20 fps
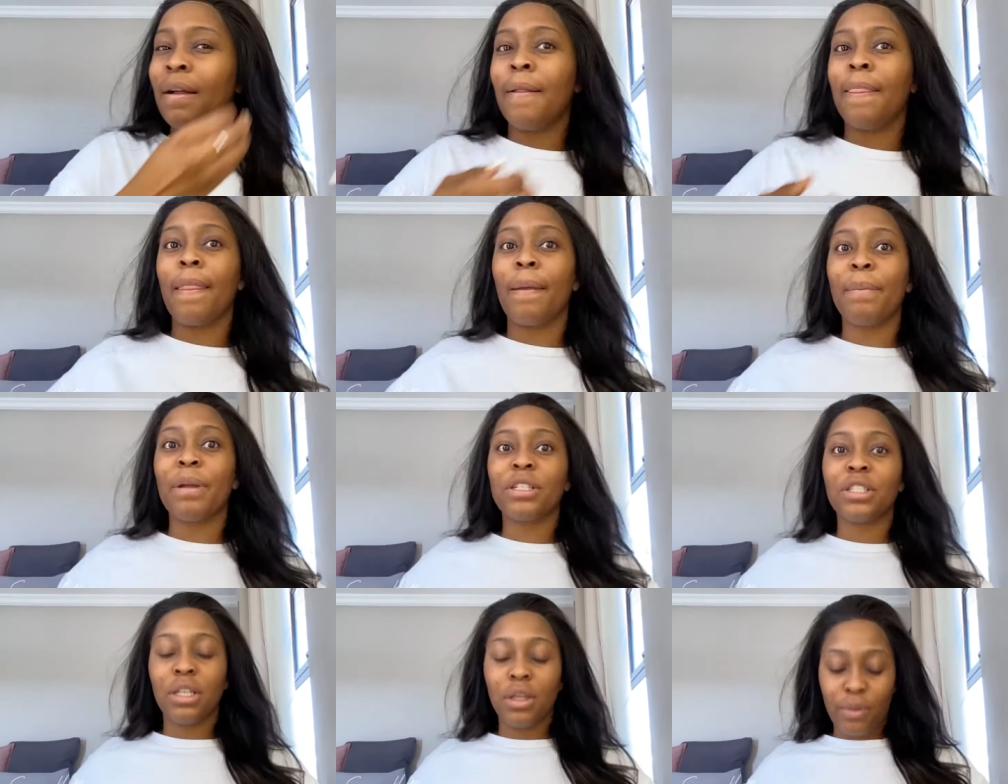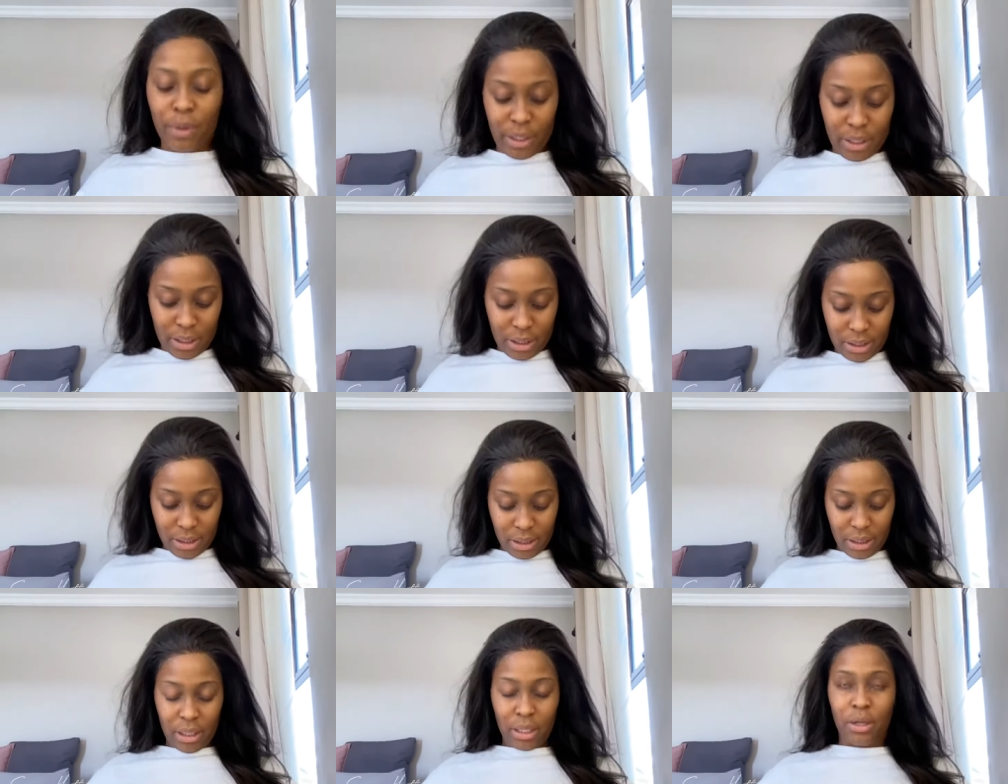I'm actually wearing a
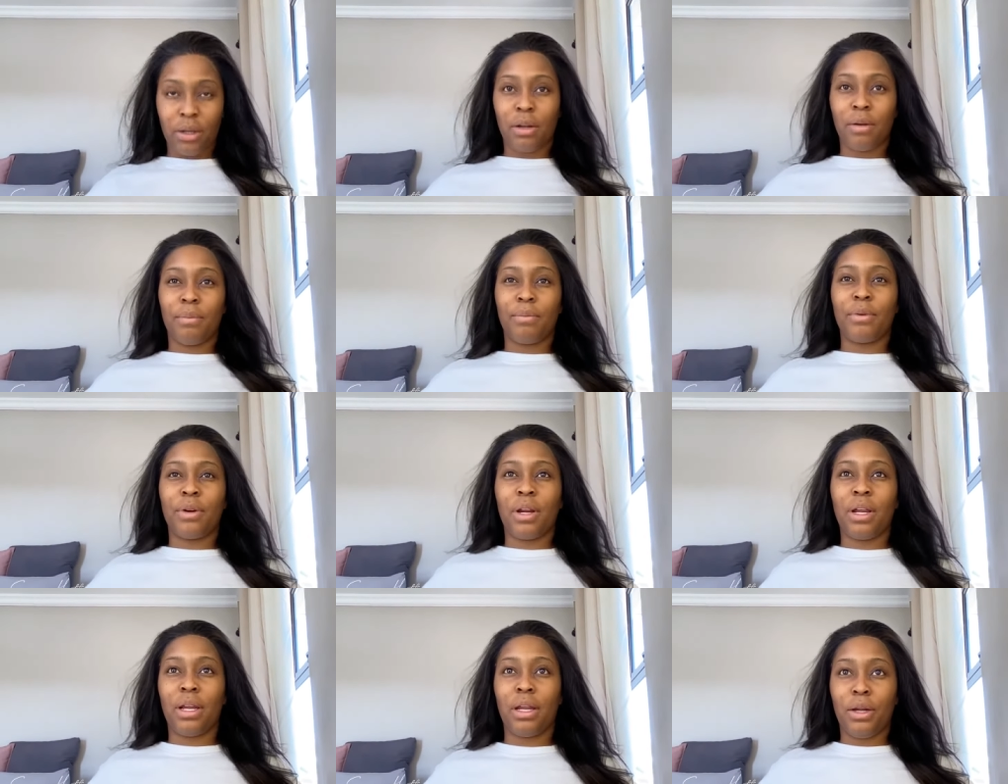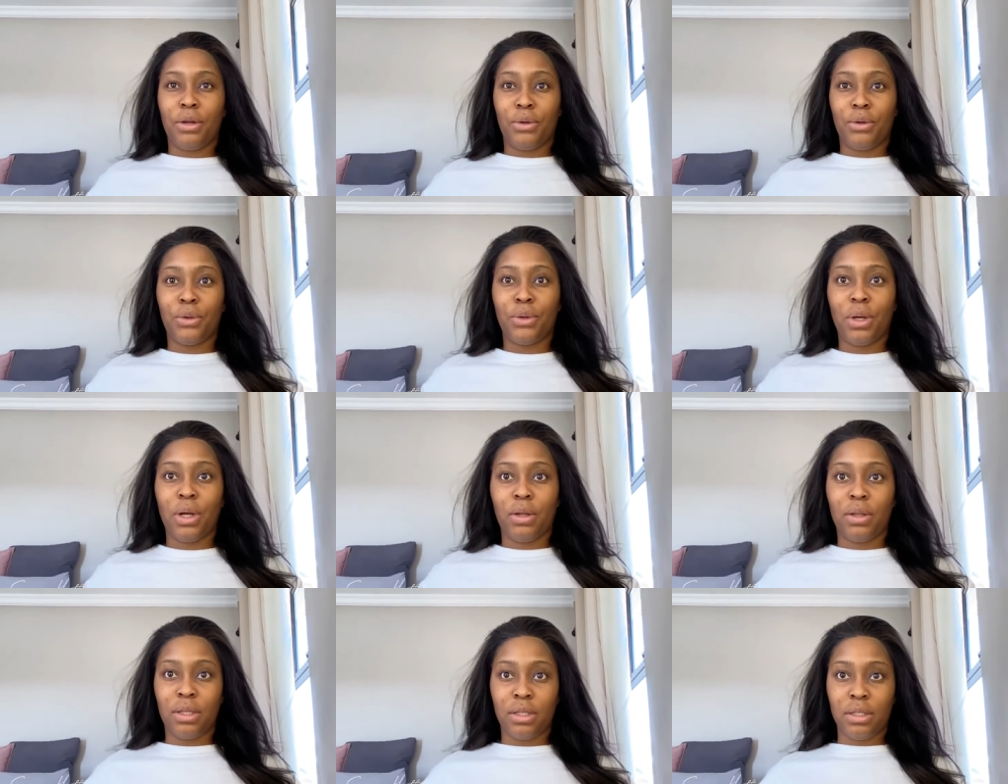silicone bra, and I don't know
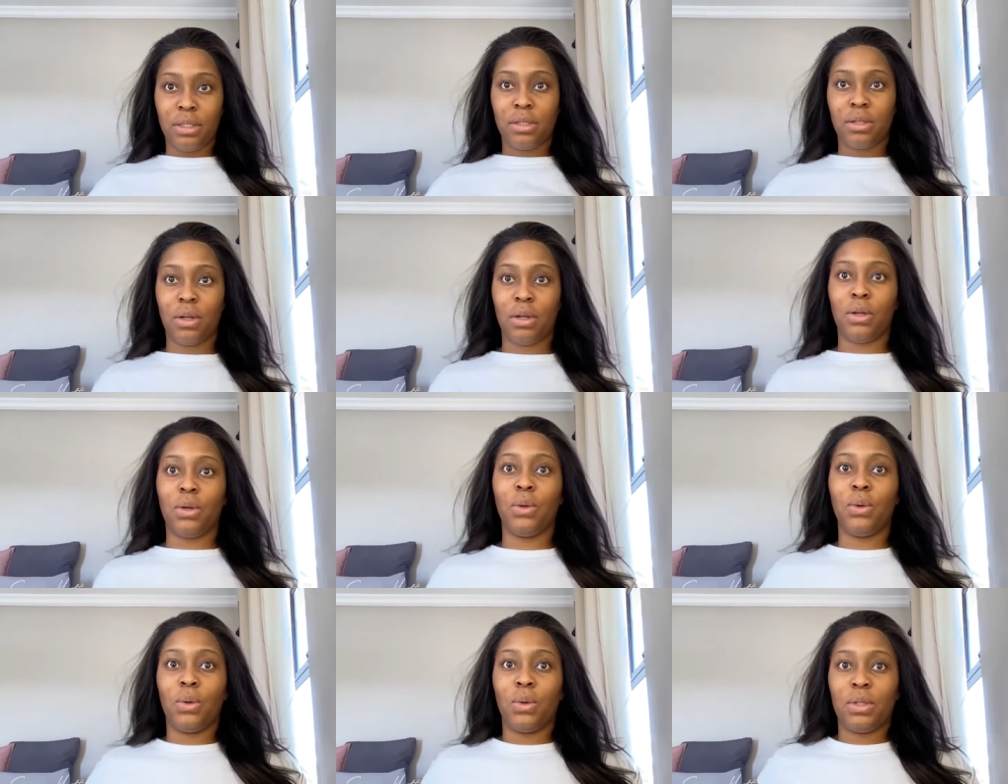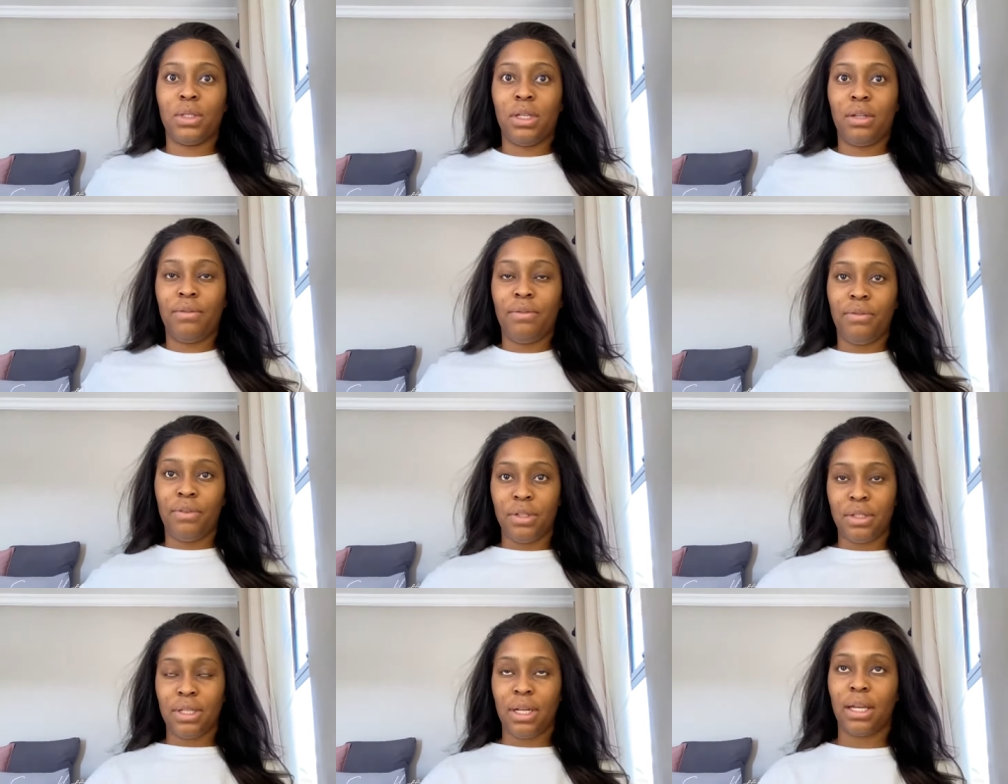how this is gonna go because it
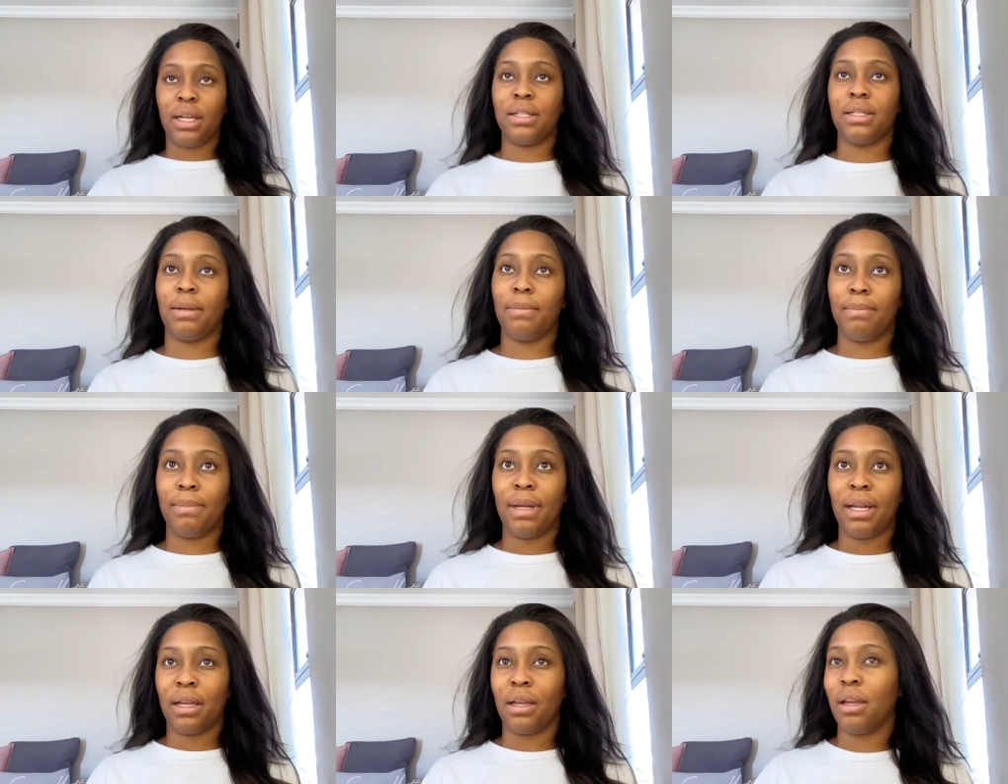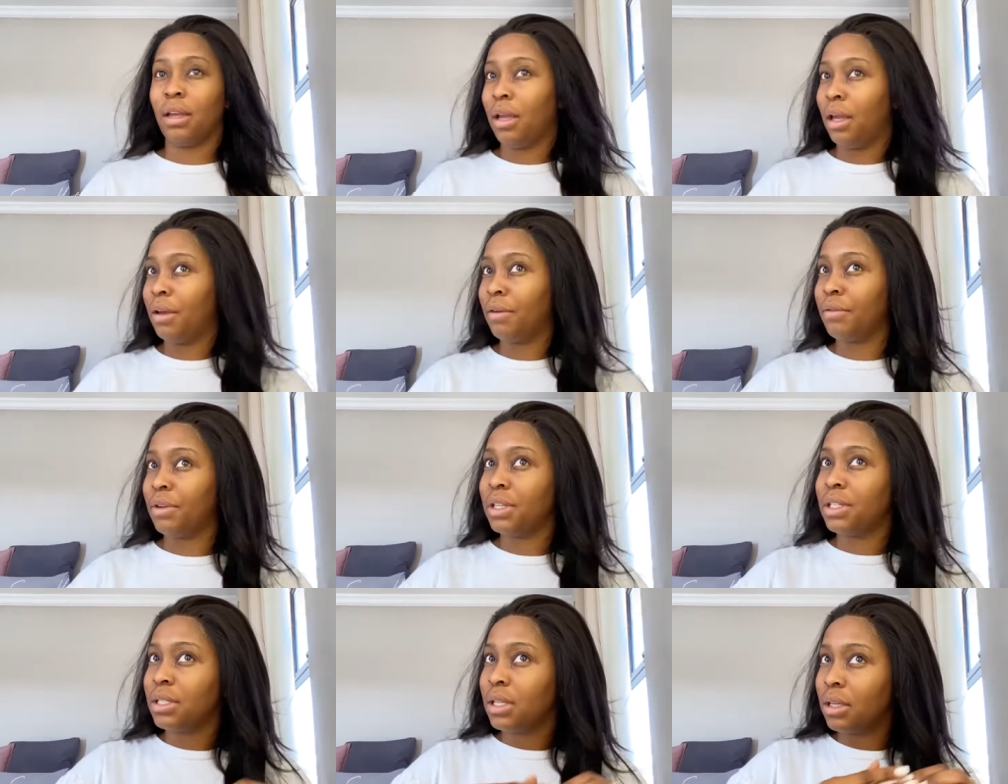feels like it's unplugging
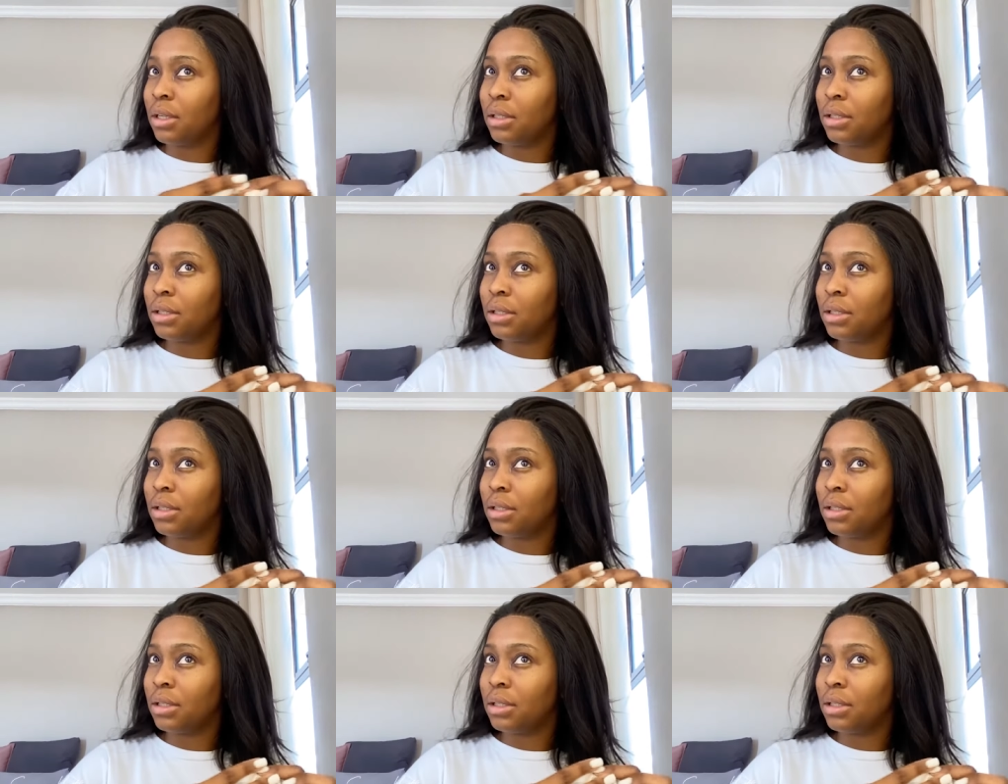every single